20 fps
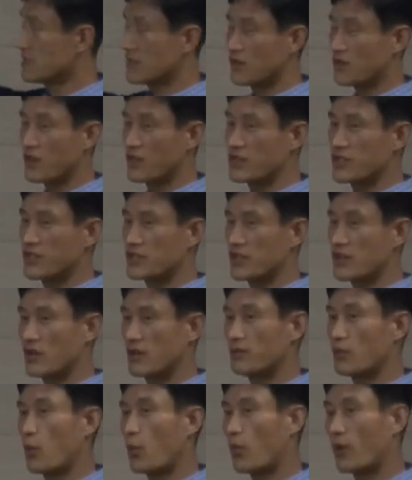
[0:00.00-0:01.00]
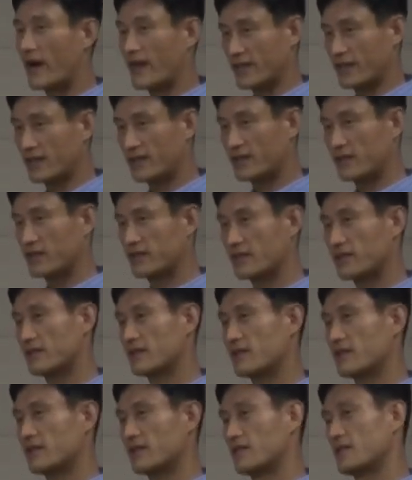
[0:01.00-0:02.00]
the condition of white.
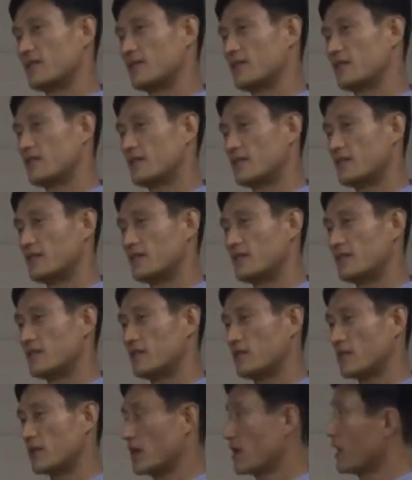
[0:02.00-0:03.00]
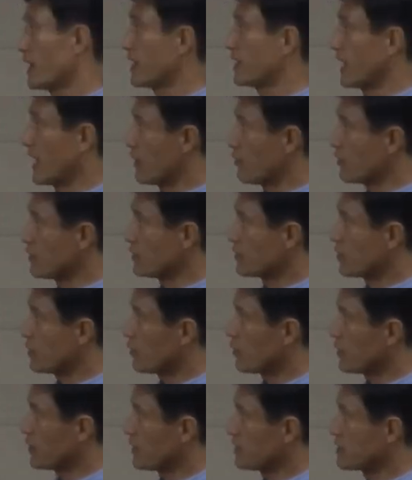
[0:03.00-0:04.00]
Okay? And our
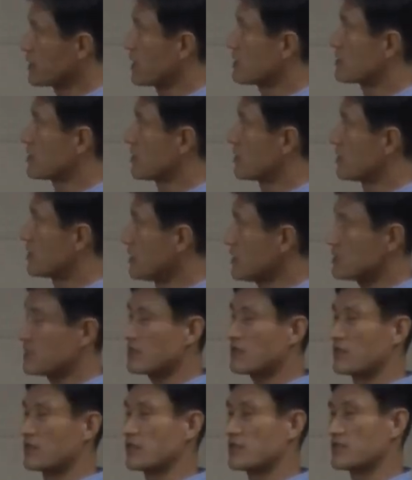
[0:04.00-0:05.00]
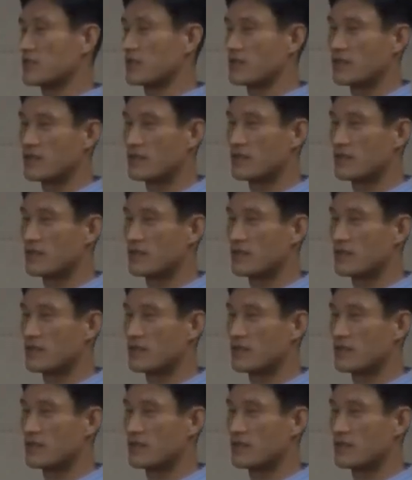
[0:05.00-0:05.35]
noise has this condition.